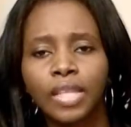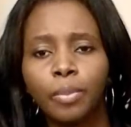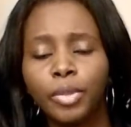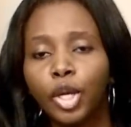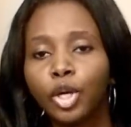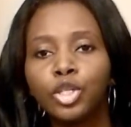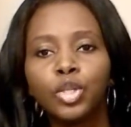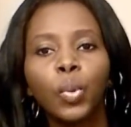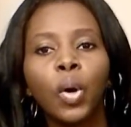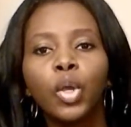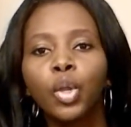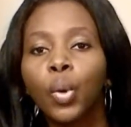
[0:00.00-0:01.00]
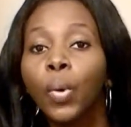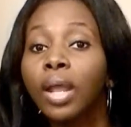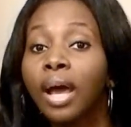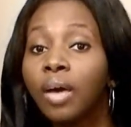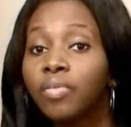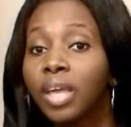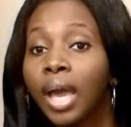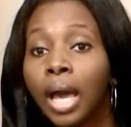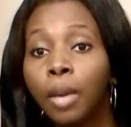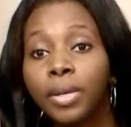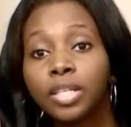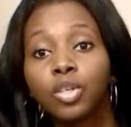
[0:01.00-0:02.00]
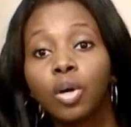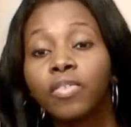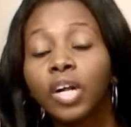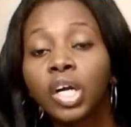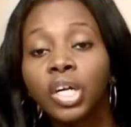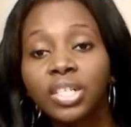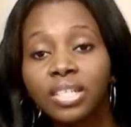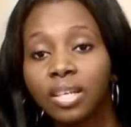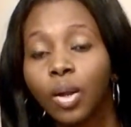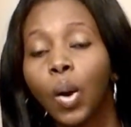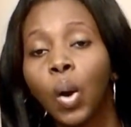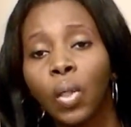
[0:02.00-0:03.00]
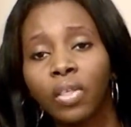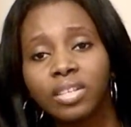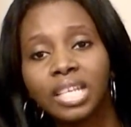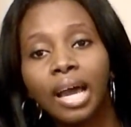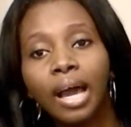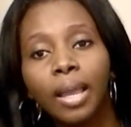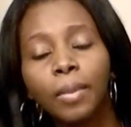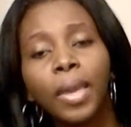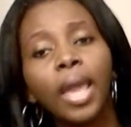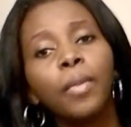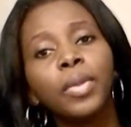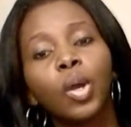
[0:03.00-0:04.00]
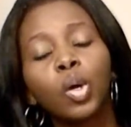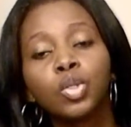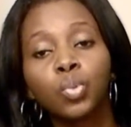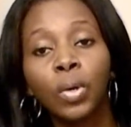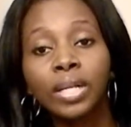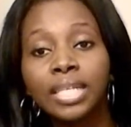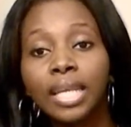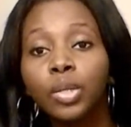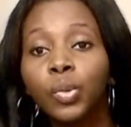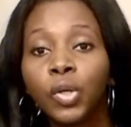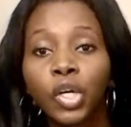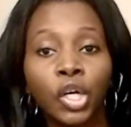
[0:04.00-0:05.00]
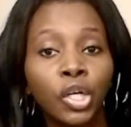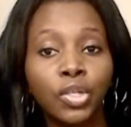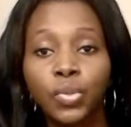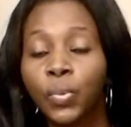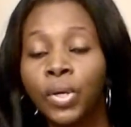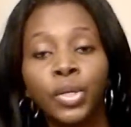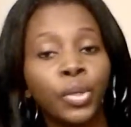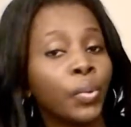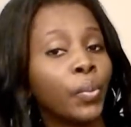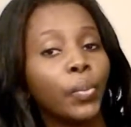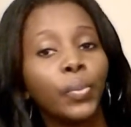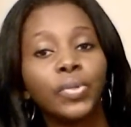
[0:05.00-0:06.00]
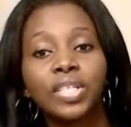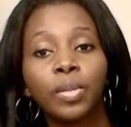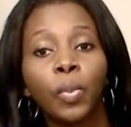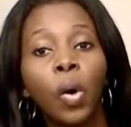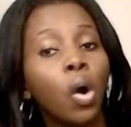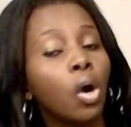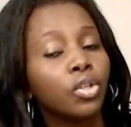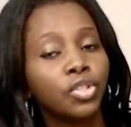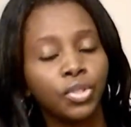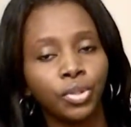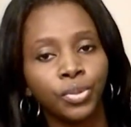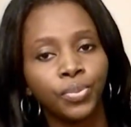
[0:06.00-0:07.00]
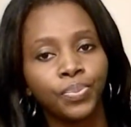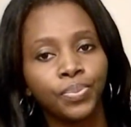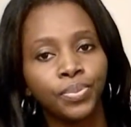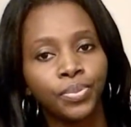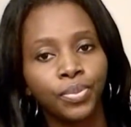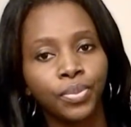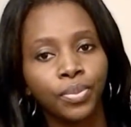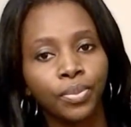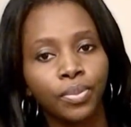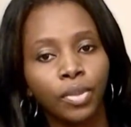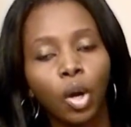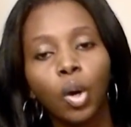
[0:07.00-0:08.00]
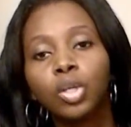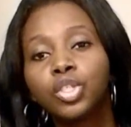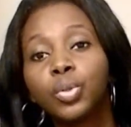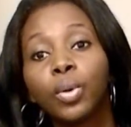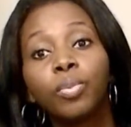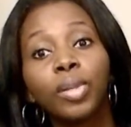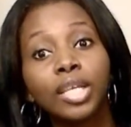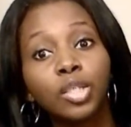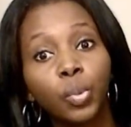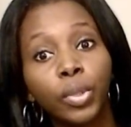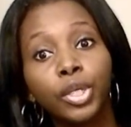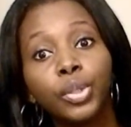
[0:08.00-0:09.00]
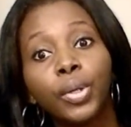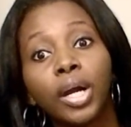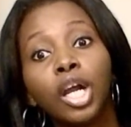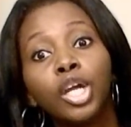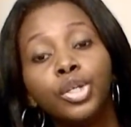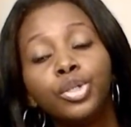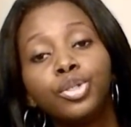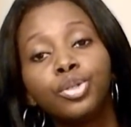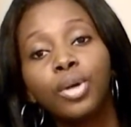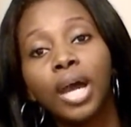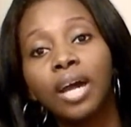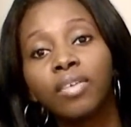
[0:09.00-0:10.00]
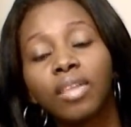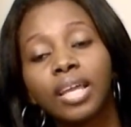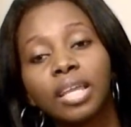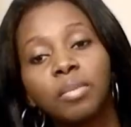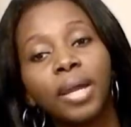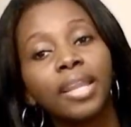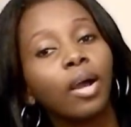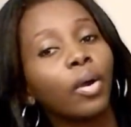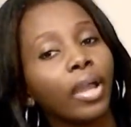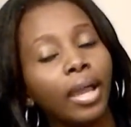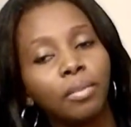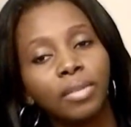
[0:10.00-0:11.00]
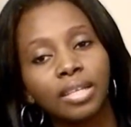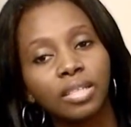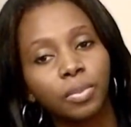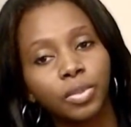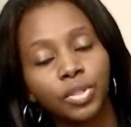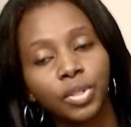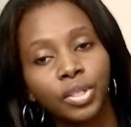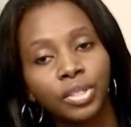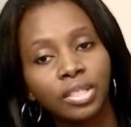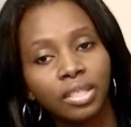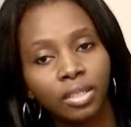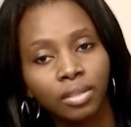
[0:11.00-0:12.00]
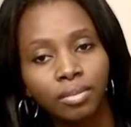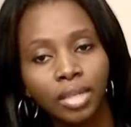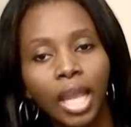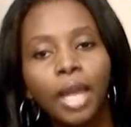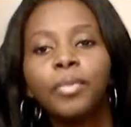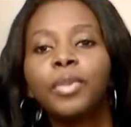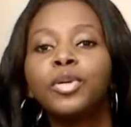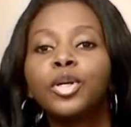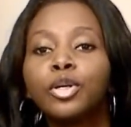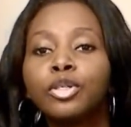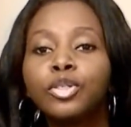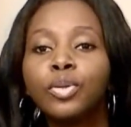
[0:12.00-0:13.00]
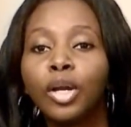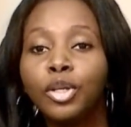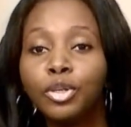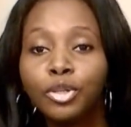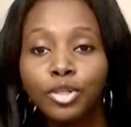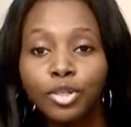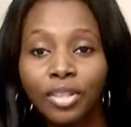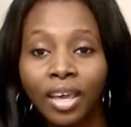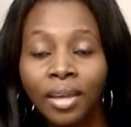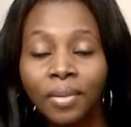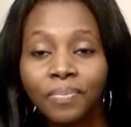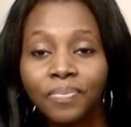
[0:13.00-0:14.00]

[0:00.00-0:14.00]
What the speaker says: Because you don't want to have the habit of cursing all the time, because one day you will curse where you don't supposed to, or to a place where you do have like in mind, okay, I'm not supposed to curse here, but because you are used to that,